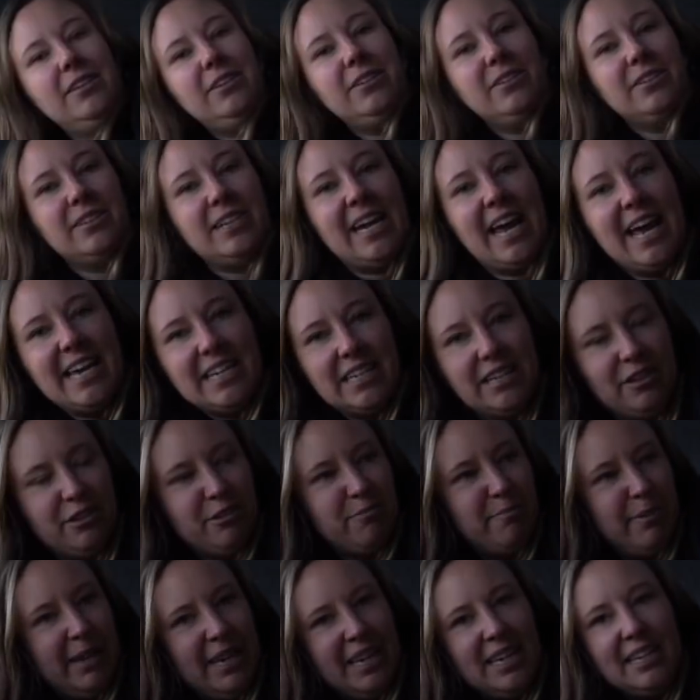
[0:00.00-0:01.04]
You could hang out
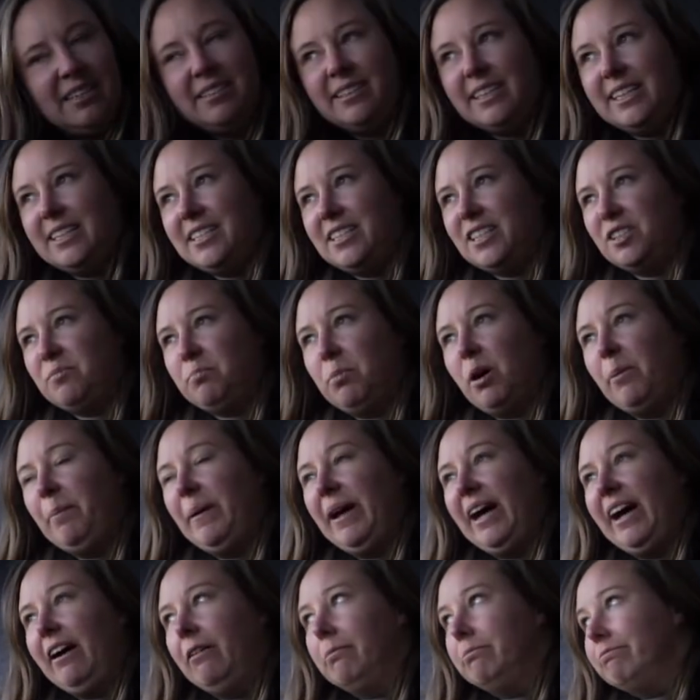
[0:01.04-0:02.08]
in bed and then just pop
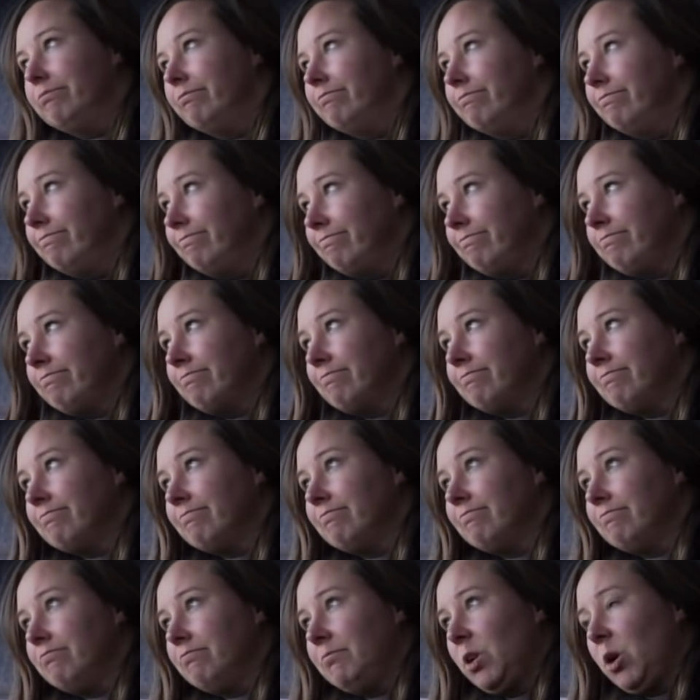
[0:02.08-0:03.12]
out.
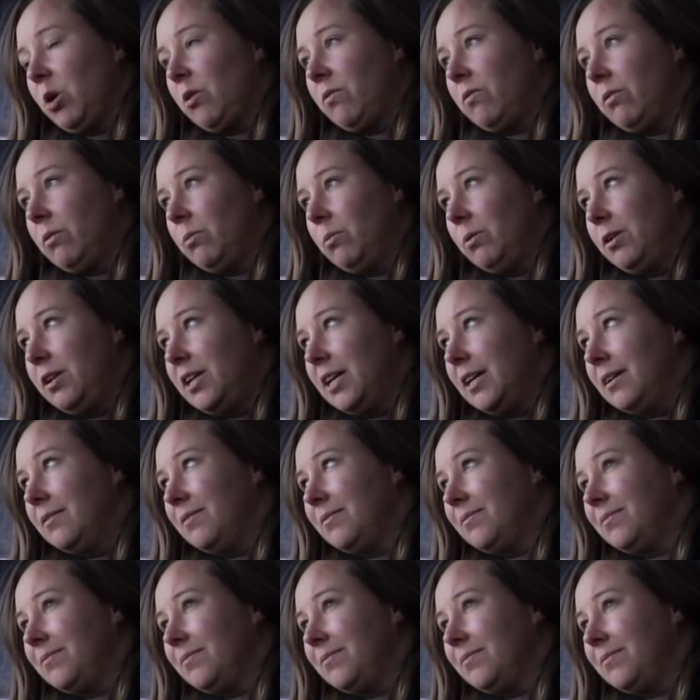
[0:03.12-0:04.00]
Go for a wander.